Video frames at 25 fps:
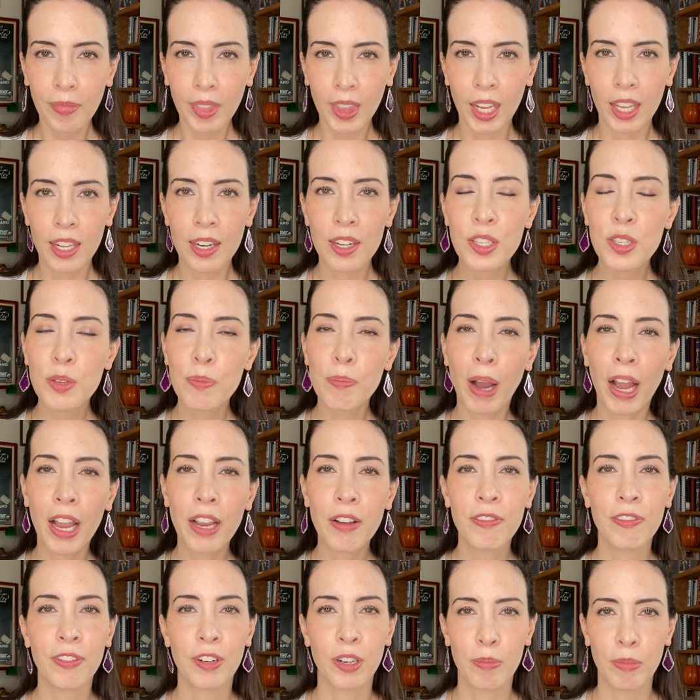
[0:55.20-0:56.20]
And it's my
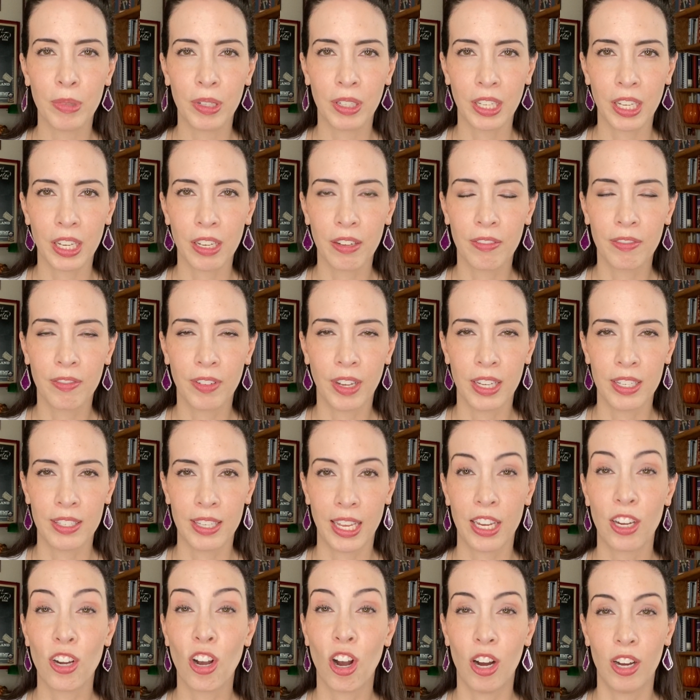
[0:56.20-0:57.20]
firm belief as
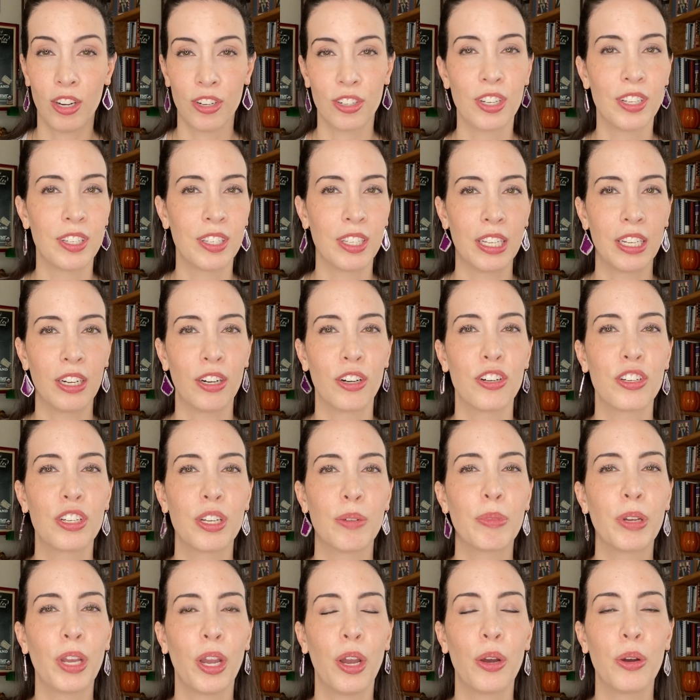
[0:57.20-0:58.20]
a conscious
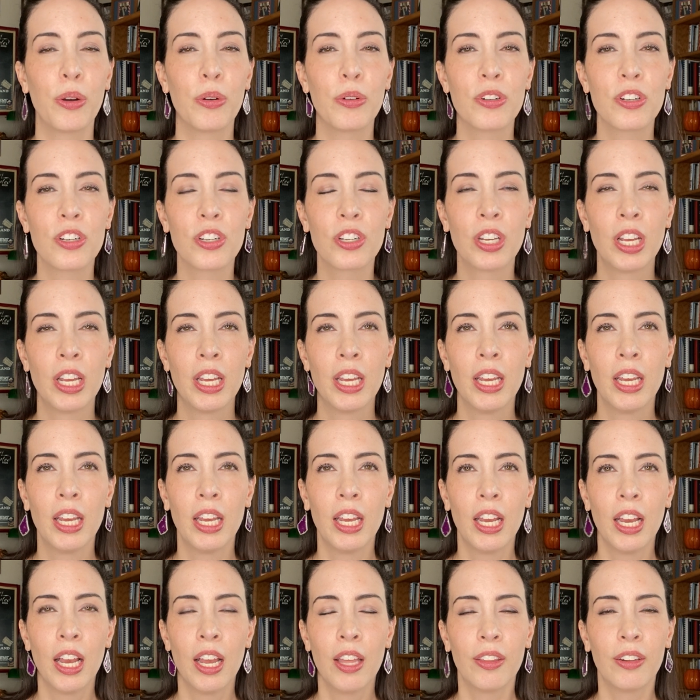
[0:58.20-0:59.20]
leadership coach
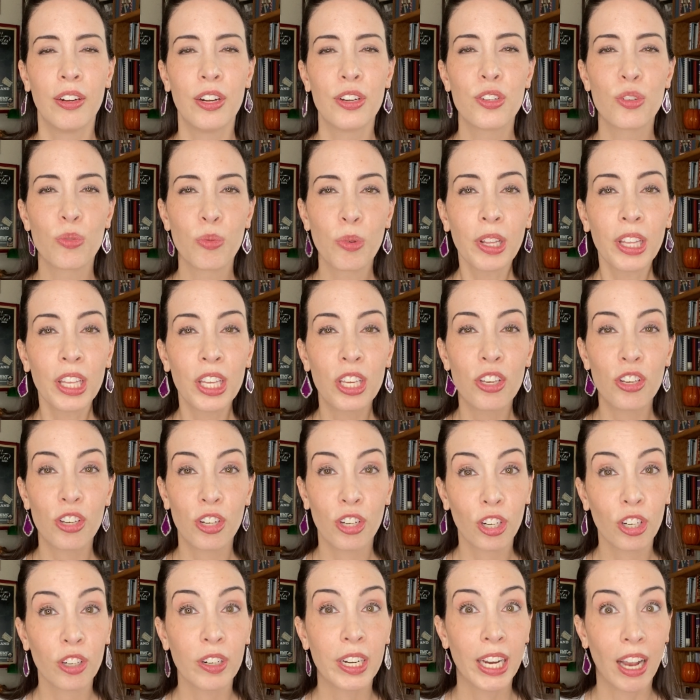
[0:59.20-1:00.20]
that it's really
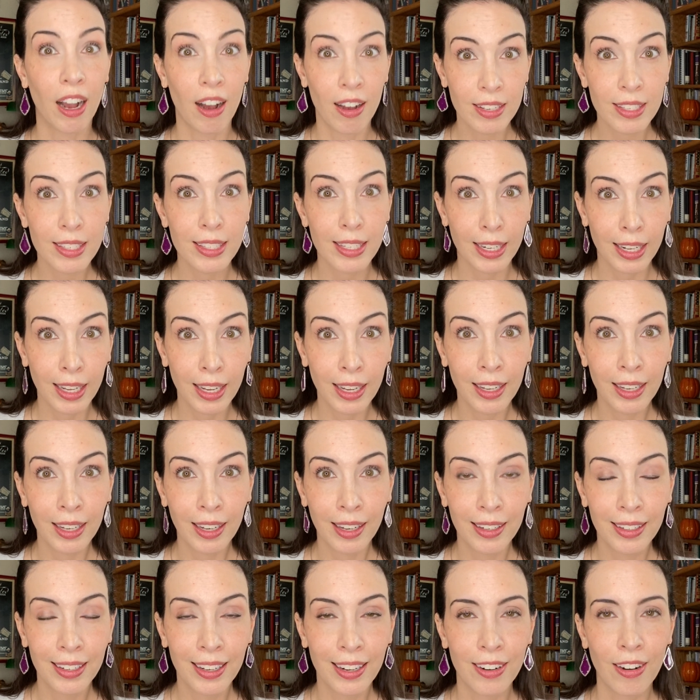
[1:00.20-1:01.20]
curiosity,
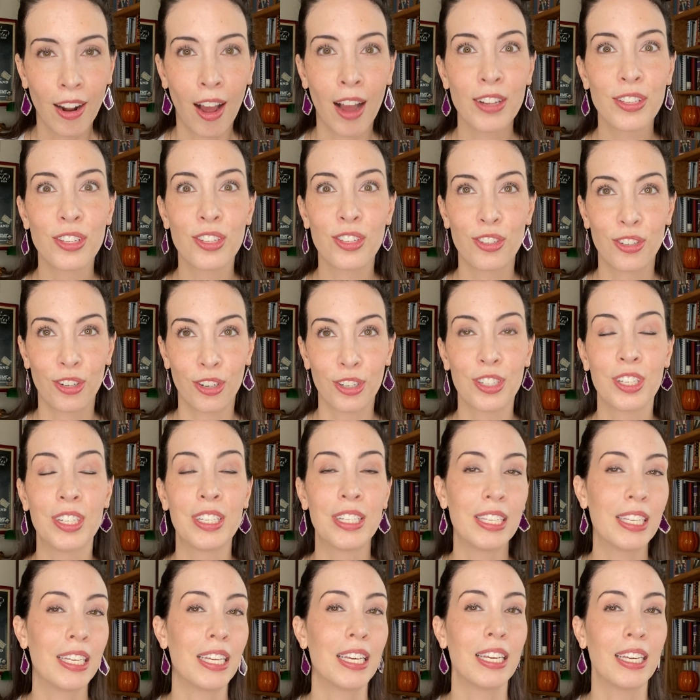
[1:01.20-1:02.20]
not
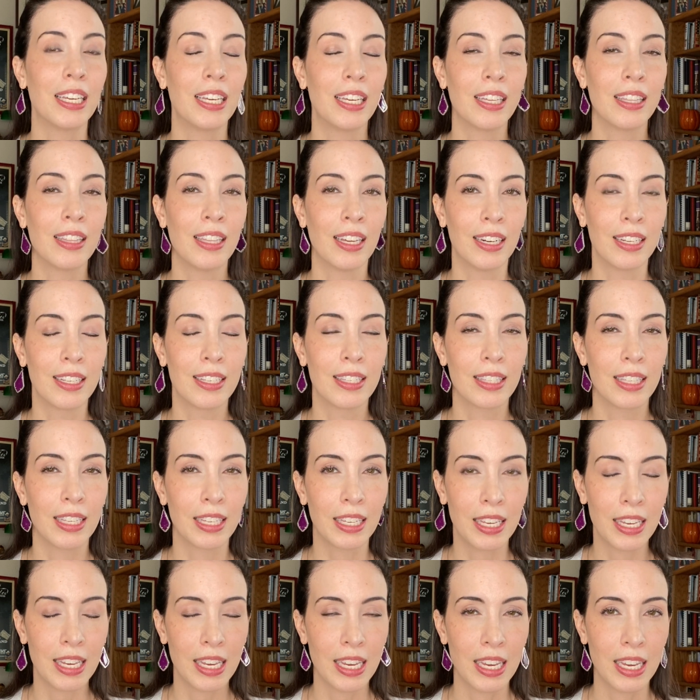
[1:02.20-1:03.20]
certainty, that is the
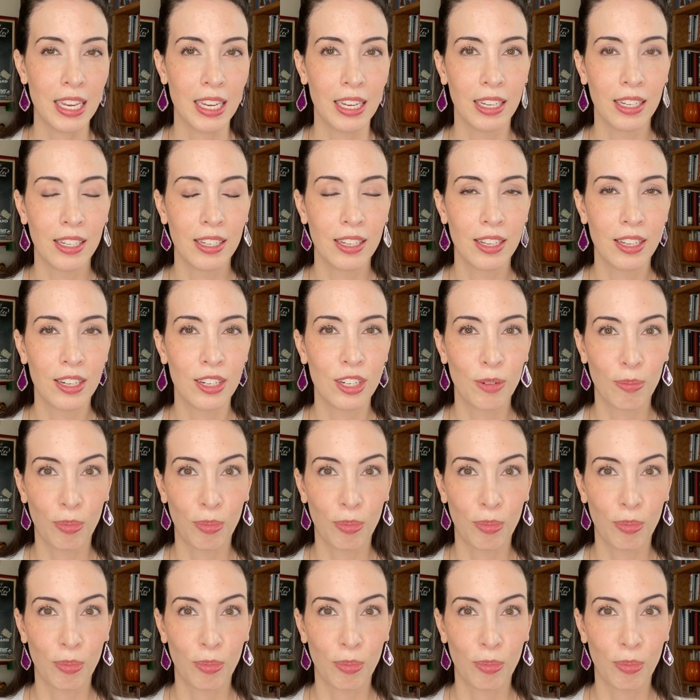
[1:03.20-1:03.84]
key to